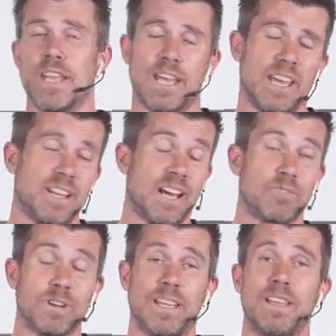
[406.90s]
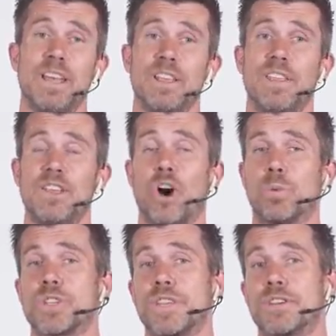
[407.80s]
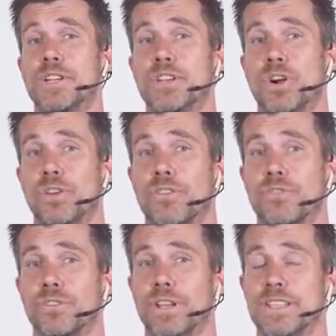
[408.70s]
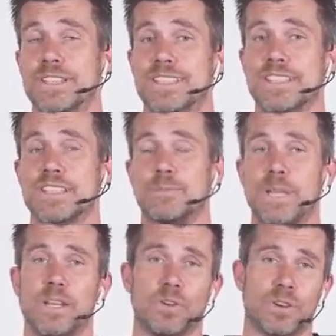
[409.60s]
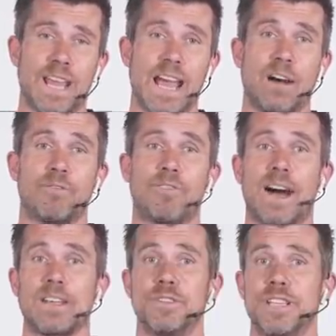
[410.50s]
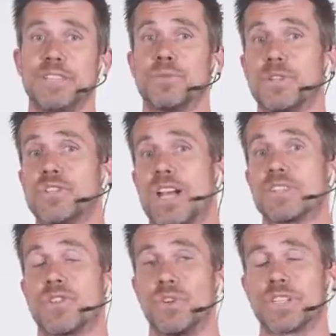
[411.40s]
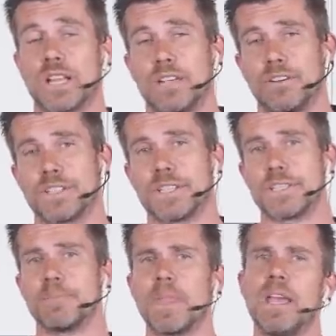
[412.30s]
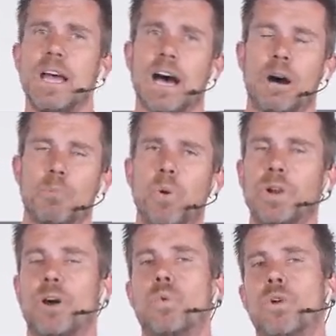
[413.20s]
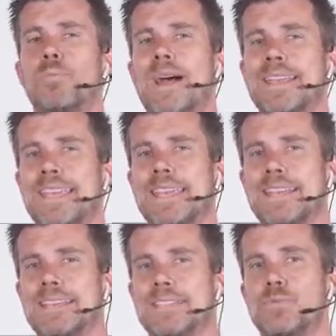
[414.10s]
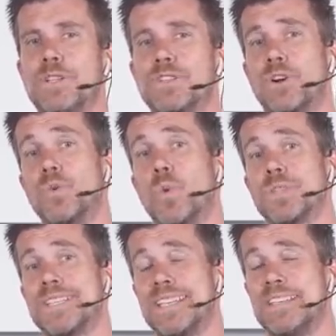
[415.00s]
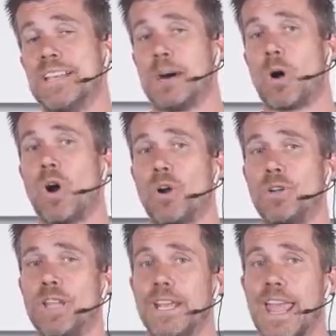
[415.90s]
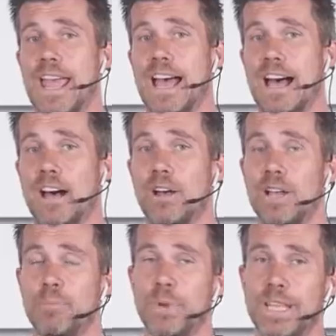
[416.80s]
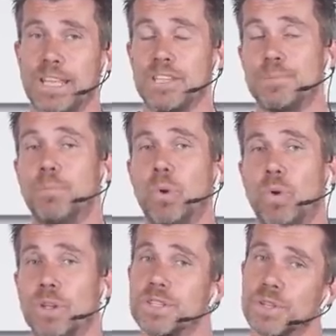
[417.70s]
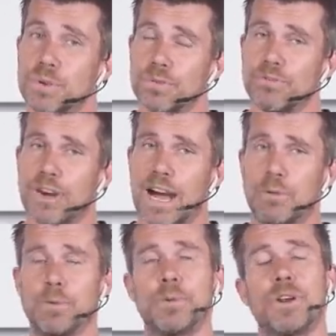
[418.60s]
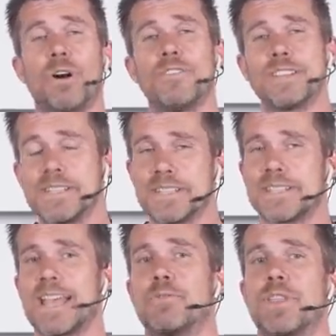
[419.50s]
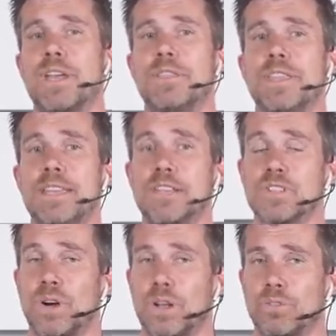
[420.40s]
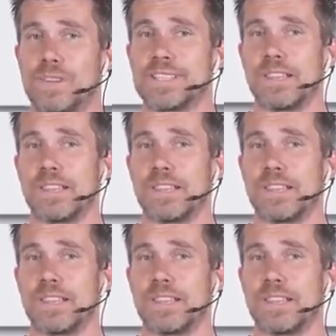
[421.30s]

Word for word: and really the option that you're going to go through is just dependent on how far you need to adjust those clearances. A point I will make here is we don't want to end up honing our big end bore too far. We want to obviously stay within the tolerance